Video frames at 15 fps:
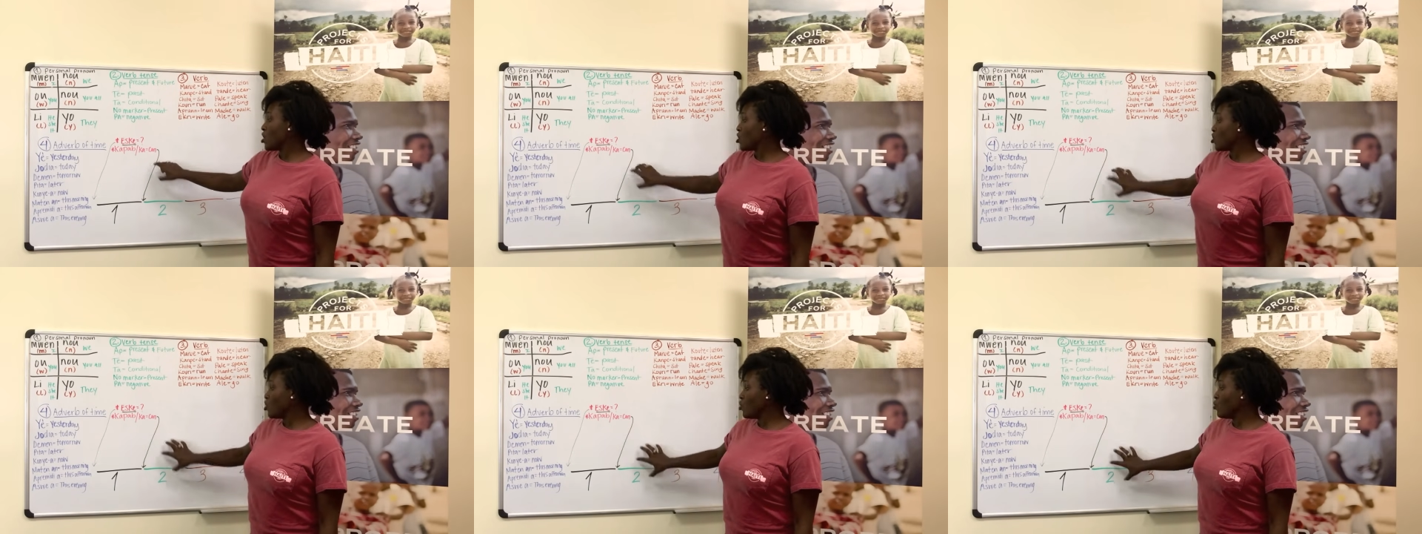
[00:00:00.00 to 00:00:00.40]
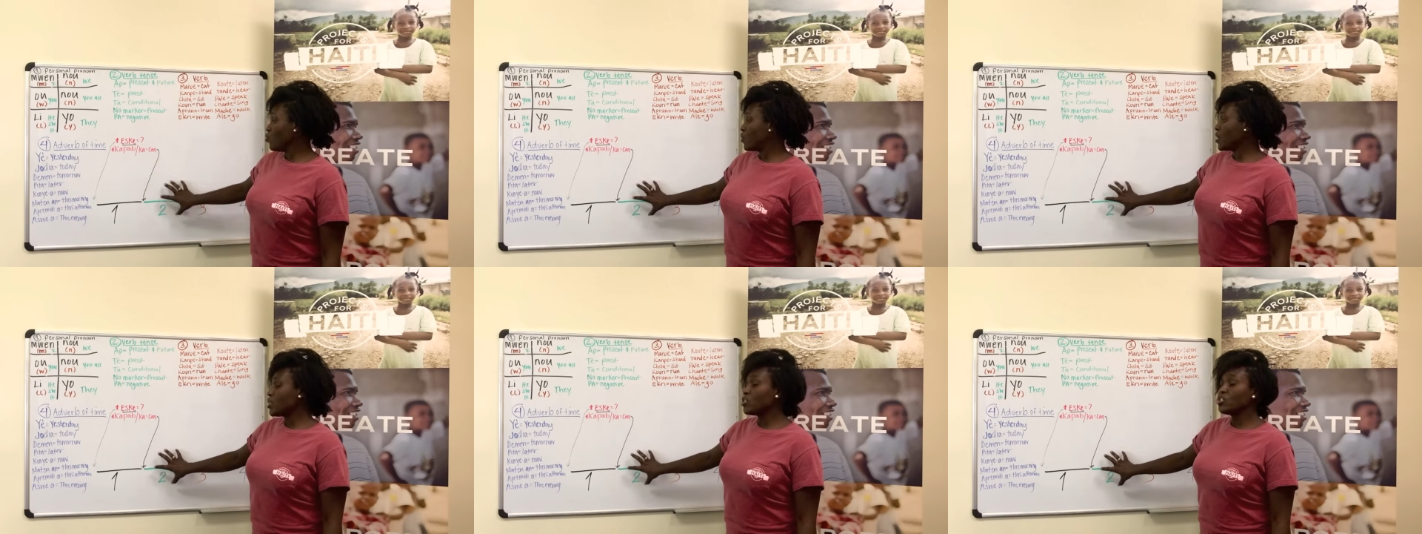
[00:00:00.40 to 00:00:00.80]
you
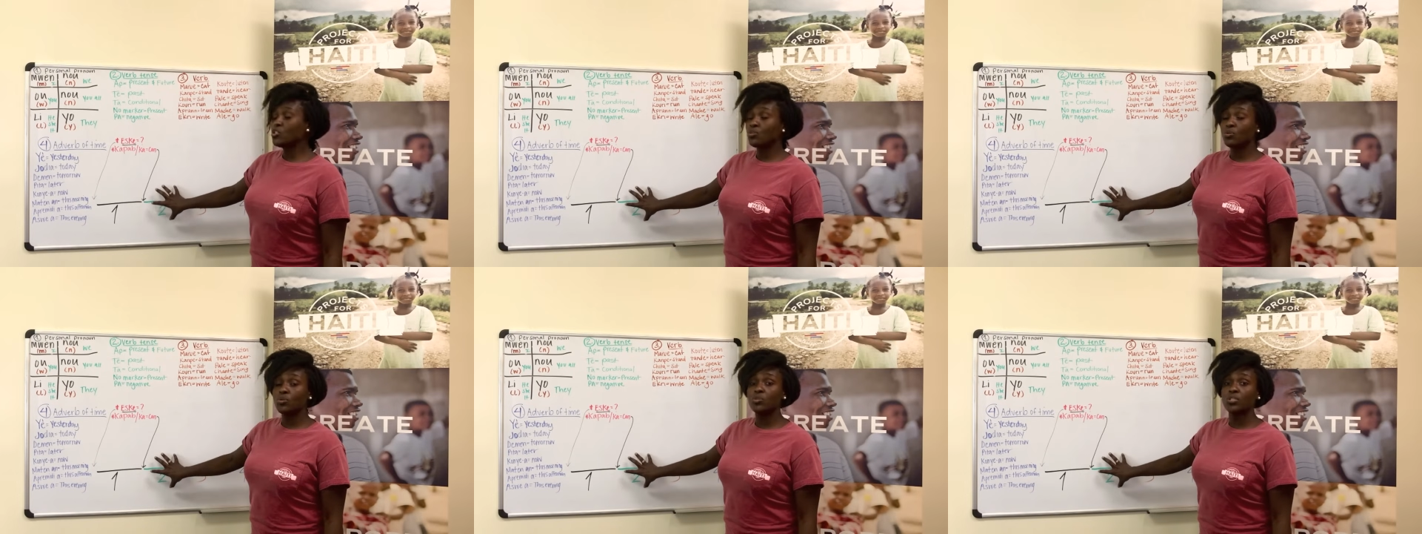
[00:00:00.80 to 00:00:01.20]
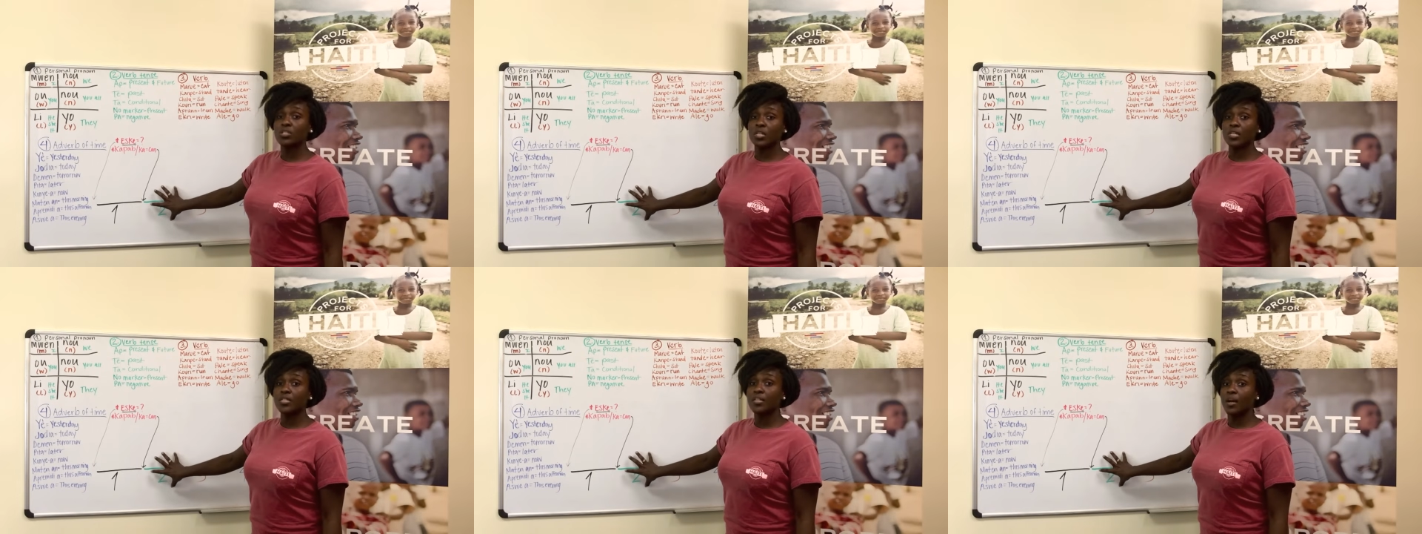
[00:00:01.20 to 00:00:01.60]
wouldn't use
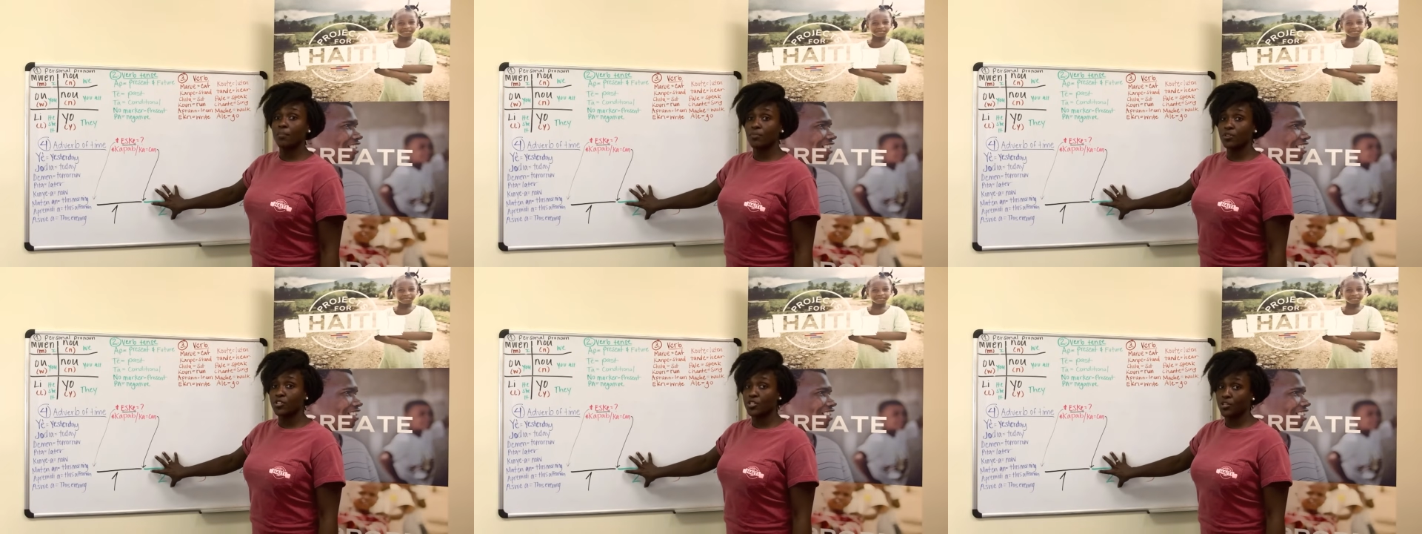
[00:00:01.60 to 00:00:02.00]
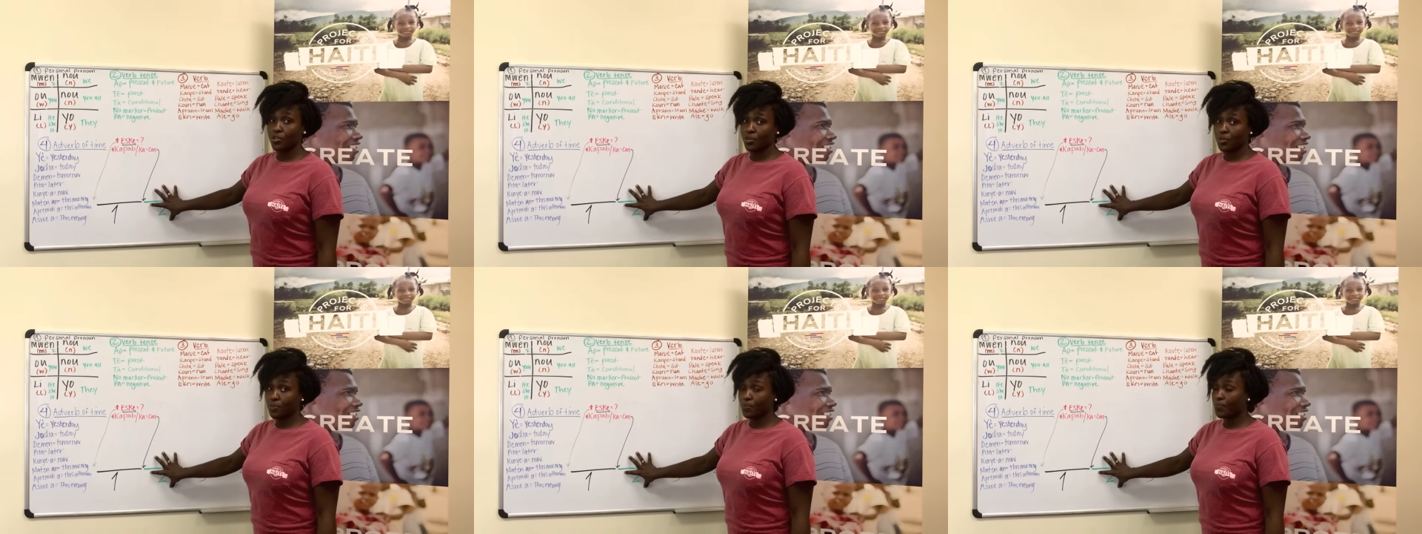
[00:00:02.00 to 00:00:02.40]
number
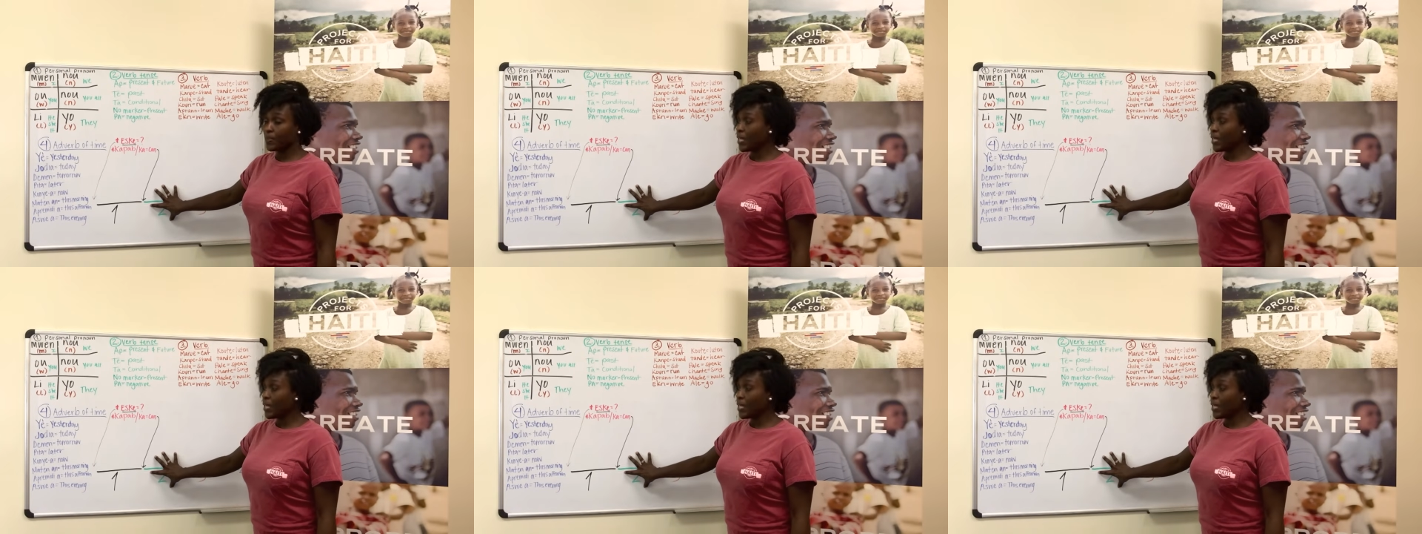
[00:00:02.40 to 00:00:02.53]
2.